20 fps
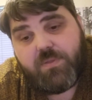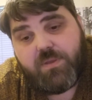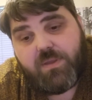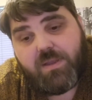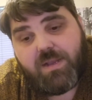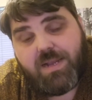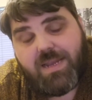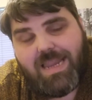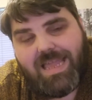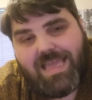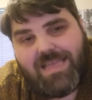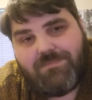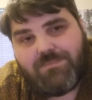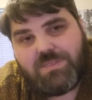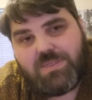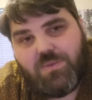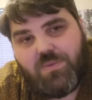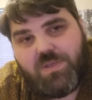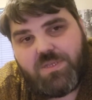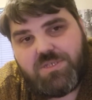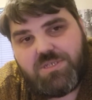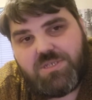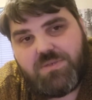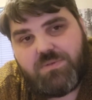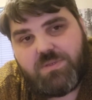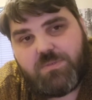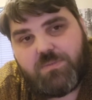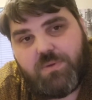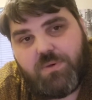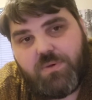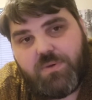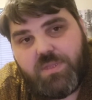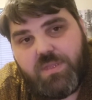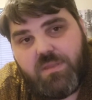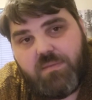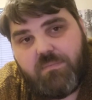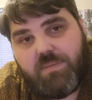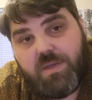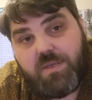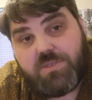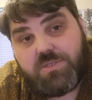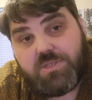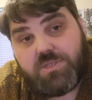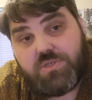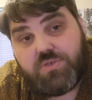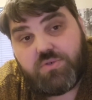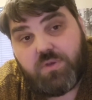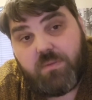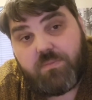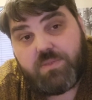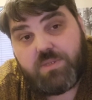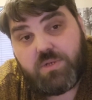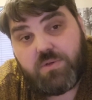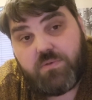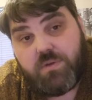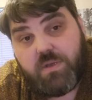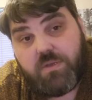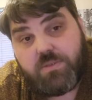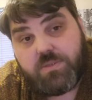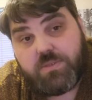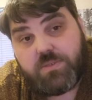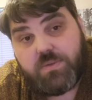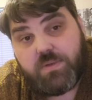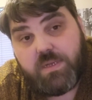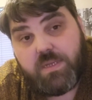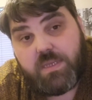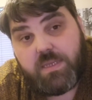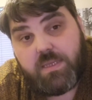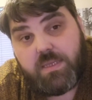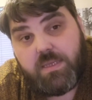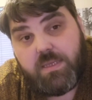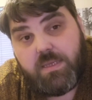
her claims that when she was boarding the boat, she dropped her rosary.